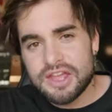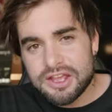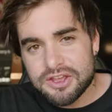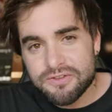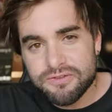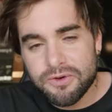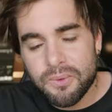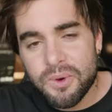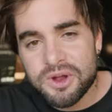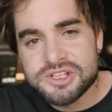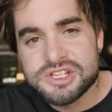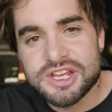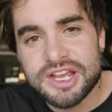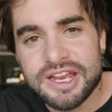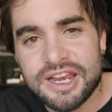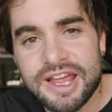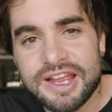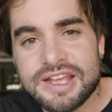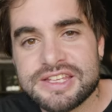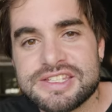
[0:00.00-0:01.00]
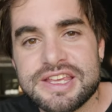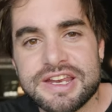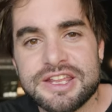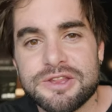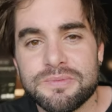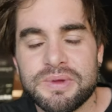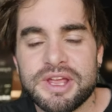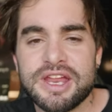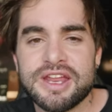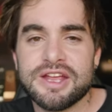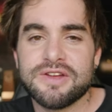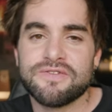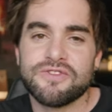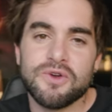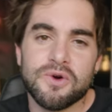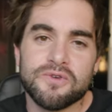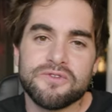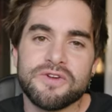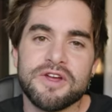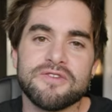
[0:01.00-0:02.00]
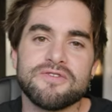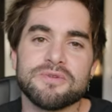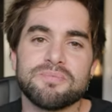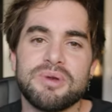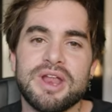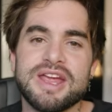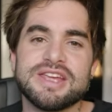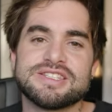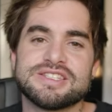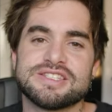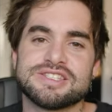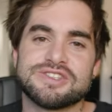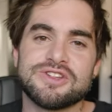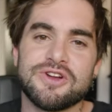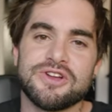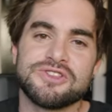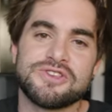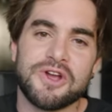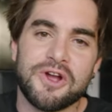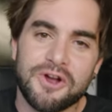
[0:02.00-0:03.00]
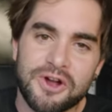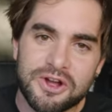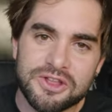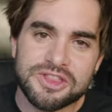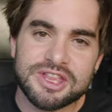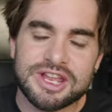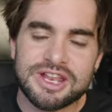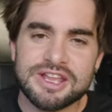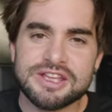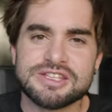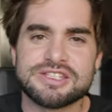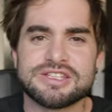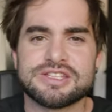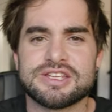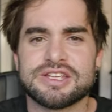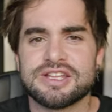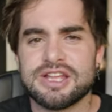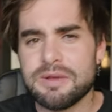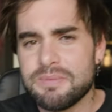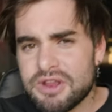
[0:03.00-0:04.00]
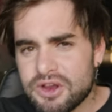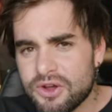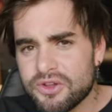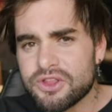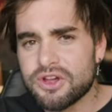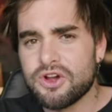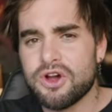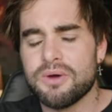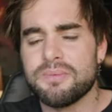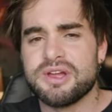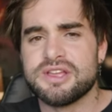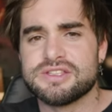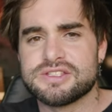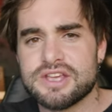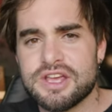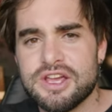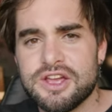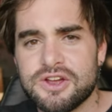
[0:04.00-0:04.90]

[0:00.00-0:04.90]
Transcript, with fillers: you for watching, and like I said in the beginning, if your favorite place is not on the list, let me know in the comments.